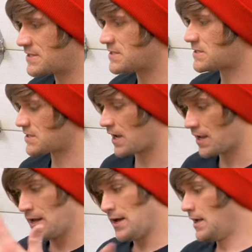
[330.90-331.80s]
is to
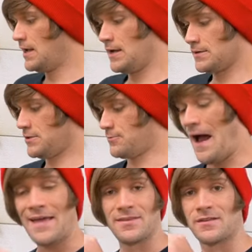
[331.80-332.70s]

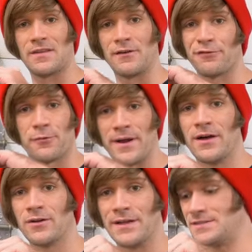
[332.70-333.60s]
ride this thing for
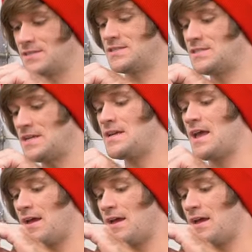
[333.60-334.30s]
real and see